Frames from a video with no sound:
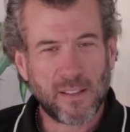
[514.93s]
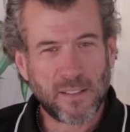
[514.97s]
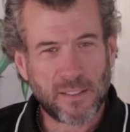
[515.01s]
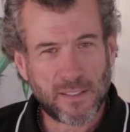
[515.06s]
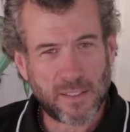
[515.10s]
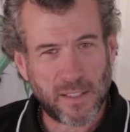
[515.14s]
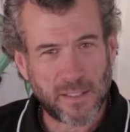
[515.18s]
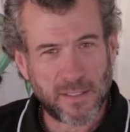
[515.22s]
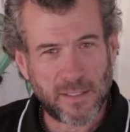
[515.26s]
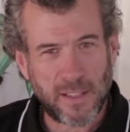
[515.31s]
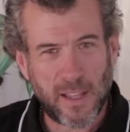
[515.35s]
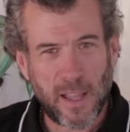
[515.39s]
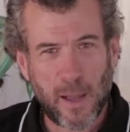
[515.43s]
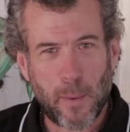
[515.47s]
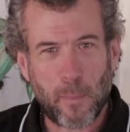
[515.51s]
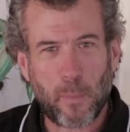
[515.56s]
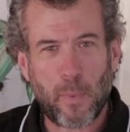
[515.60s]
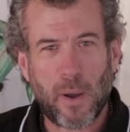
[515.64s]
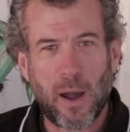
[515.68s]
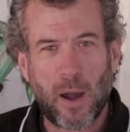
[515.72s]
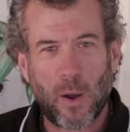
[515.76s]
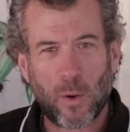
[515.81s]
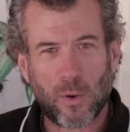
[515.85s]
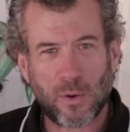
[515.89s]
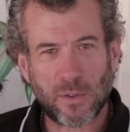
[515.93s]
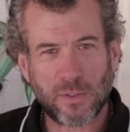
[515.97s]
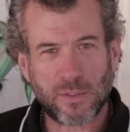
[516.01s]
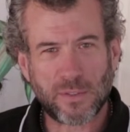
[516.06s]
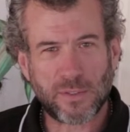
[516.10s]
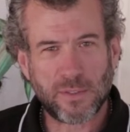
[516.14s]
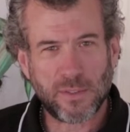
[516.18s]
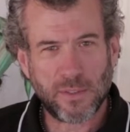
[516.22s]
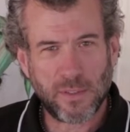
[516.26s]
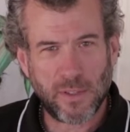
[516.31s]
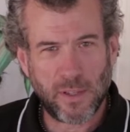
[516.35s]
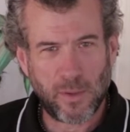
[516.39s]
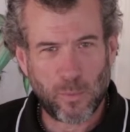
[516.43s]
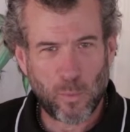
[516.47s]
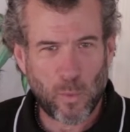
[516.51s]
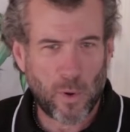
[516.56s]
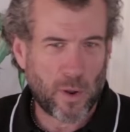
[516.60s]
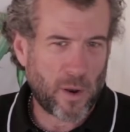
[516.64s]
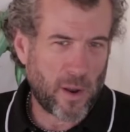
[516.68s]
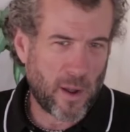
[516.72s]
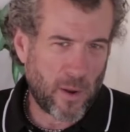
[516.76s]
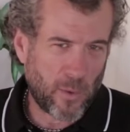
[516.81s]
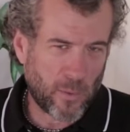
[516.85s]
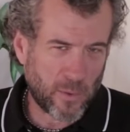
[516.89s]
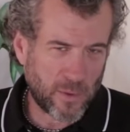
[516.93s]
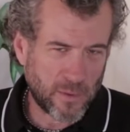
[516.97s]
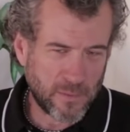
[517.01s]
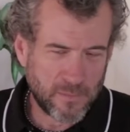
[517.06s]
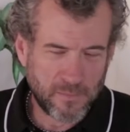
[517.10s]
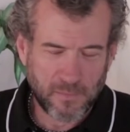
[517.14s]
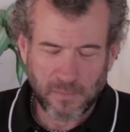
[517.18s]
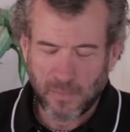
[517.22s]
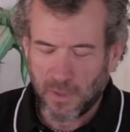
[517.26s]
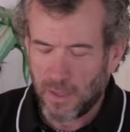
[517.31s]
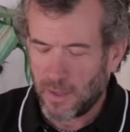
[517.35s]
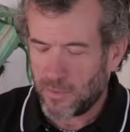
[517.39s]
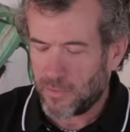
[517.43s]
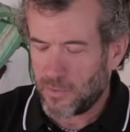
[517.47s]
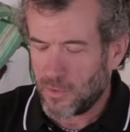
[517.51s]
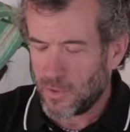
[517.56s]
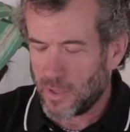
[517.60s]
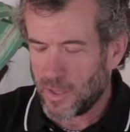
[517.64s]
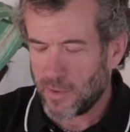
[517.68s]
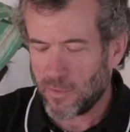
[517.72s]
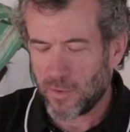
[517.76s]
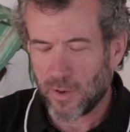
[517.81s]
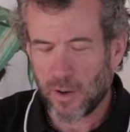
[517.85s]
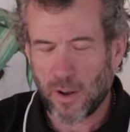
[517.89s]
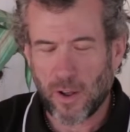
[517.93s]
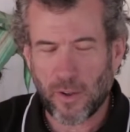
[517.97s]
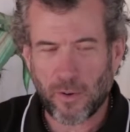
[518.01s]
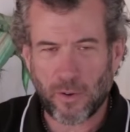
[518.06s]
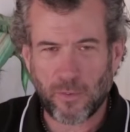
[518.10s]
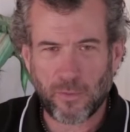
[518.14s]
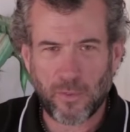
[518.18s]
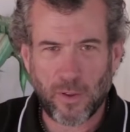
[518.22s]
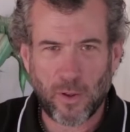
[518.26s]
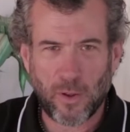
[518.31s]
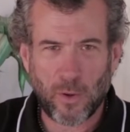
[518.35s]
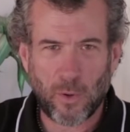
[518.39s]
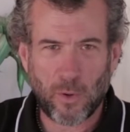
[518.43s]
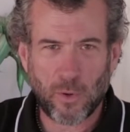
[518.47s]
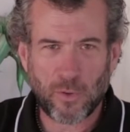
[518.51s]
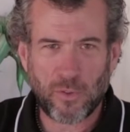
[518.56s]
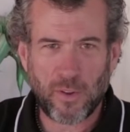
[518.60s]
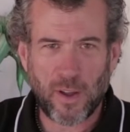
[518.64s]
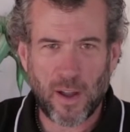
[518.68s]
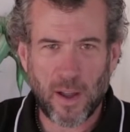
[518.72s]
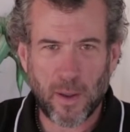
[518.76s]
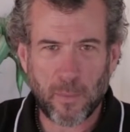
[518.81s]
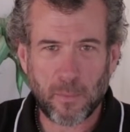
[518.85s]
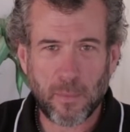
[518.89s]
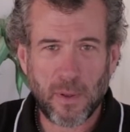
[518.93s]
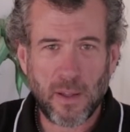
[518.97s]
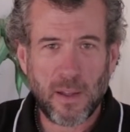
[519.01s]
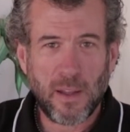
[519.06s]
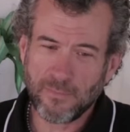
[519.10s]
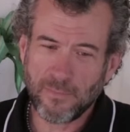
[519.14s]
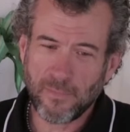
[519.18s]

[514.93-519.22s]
60 amp hours in 1 hour if you leave it on the whole time.